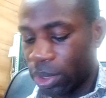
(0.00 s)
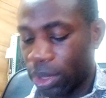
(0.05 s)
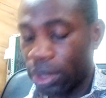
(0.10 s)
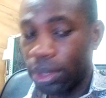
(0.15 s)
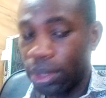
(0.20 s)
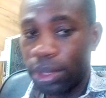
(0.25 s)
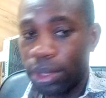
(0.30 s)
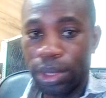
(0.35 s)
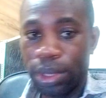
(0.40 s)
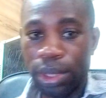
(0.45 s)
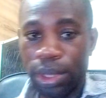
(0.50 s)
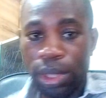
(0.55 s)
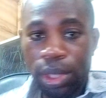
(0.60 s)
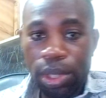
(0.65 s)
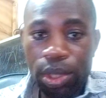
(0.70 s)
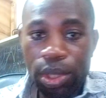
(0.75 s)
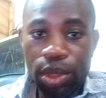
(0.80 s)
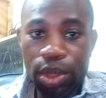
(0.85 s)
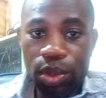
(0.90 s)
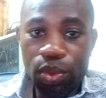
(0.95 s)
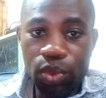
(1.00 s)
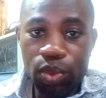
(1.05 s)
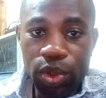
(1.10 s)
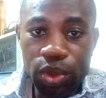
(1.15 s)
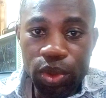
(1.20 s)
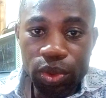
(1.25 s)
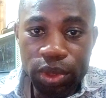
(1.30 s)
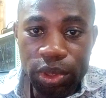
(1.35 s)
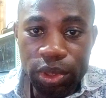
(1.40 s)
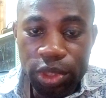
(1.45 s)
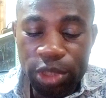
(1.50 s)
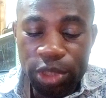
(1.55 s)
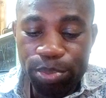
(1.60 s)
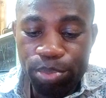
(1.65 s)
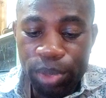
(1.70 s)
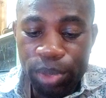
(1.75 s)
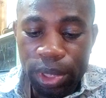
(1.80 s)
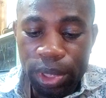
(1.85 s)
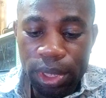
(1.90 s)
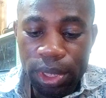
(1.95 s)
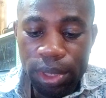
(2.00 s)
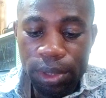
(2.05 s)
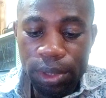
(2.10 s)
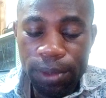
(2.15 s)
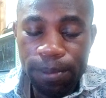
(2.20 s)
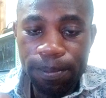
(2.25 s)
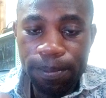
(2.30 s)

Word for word: this we use this pin